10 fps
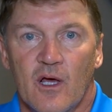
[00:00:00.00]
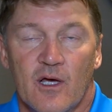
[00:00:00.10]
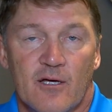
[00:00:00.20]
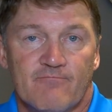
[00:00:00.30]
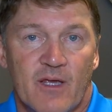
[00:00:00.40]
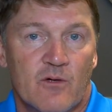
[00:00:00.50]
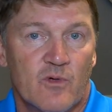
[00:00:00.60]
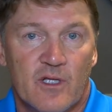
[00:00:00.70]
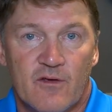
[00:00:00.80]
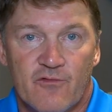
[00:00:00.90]
and
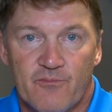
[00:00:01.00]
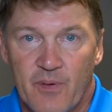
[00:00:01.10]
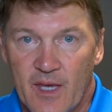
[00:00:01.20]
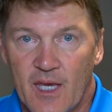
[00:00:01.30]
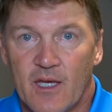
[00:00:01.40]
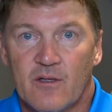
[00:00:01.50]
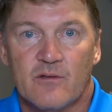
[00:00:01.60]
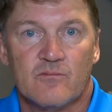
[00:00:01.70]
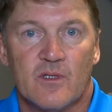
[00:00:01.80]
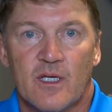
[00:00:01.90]
relieve
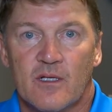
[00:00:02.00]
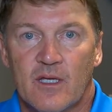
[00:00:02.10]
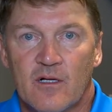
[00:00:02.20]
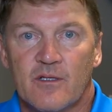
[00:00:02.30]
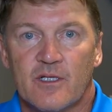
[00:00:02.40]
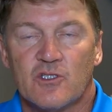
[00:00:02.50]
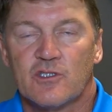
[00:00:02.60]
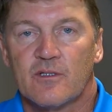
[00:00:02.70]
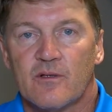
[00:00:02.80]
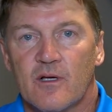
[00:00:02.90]
pain and
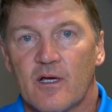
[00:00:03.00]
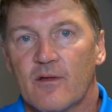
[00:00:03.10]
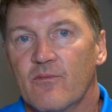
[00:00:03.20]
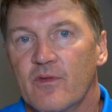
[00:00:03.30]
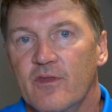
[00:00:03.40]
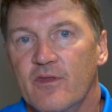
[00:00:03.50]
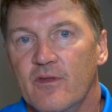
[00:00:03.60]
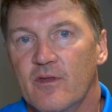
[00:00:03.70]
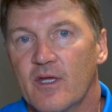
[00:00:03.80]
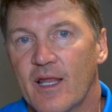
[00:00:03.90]
illness,
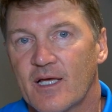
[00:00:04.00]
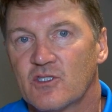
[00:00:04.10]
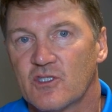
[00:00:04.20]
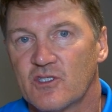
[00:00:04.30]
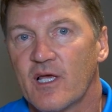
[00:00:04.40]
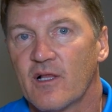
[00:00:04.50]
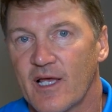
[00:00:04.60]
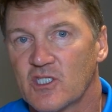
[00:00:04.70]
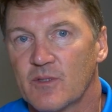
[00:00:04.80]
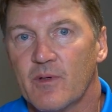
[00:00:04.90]
the cycle
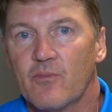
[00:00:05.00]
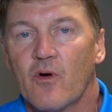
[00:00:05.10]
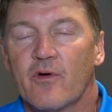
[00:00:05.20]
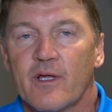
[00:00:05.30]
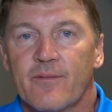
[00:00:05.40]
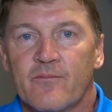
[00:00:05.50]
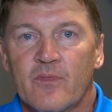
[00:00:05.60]
has to be broken.